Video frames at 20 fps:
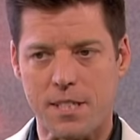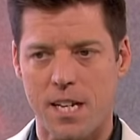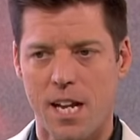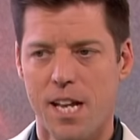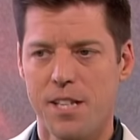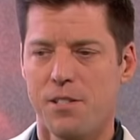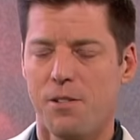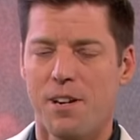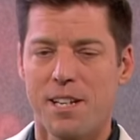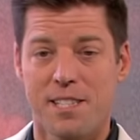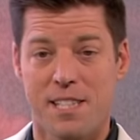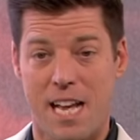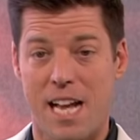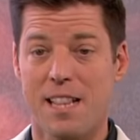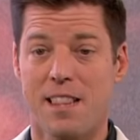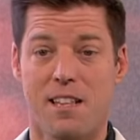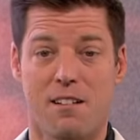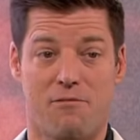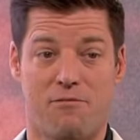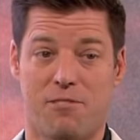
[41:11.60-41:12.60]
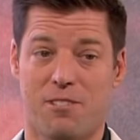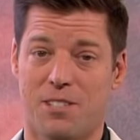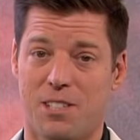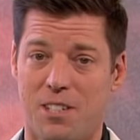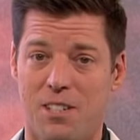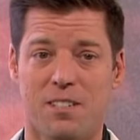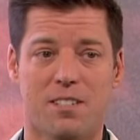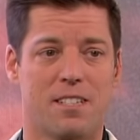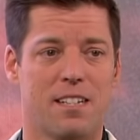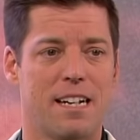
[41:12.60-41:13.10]
And so I sat there for a
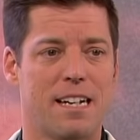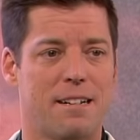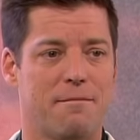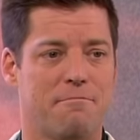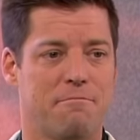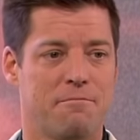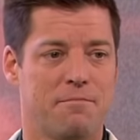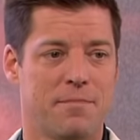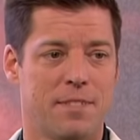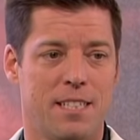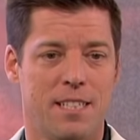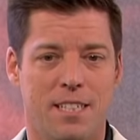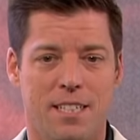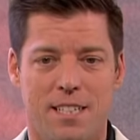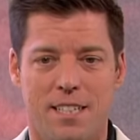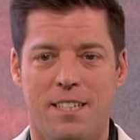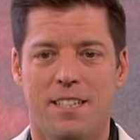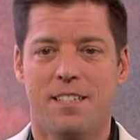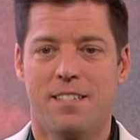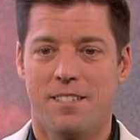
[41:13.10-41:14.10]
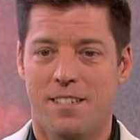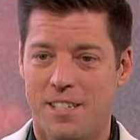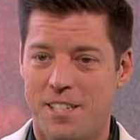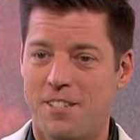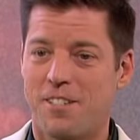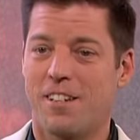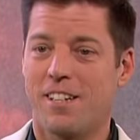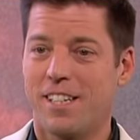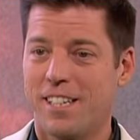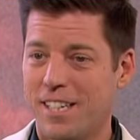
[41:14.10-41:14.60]
long time until I
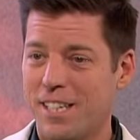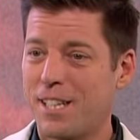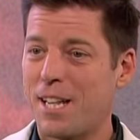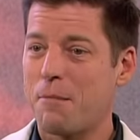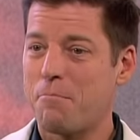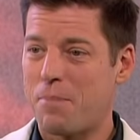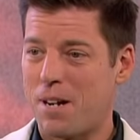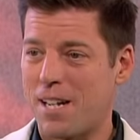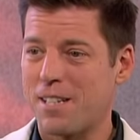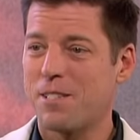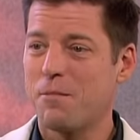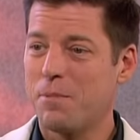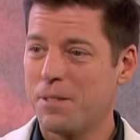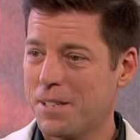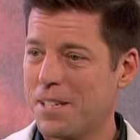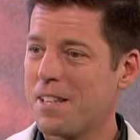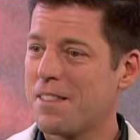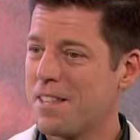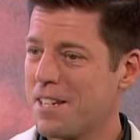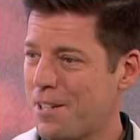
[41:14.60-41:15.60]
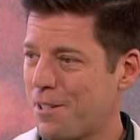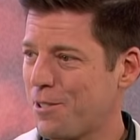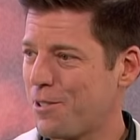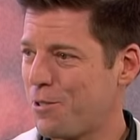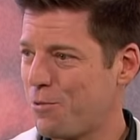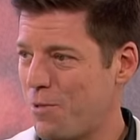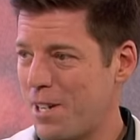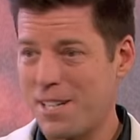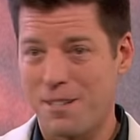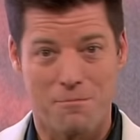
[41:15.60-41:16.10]
started getting that possibility thinker
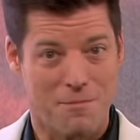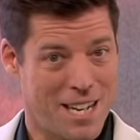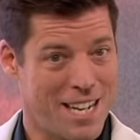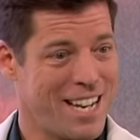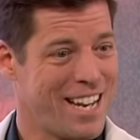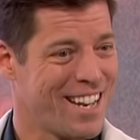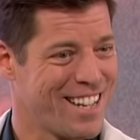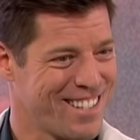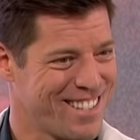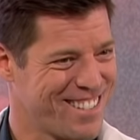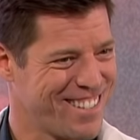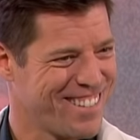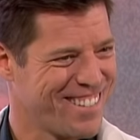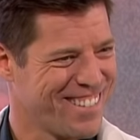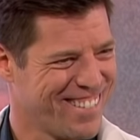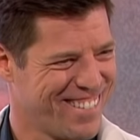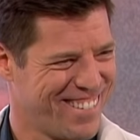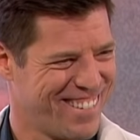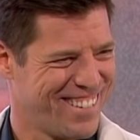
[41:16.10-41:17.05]
sweat on my hands, you know?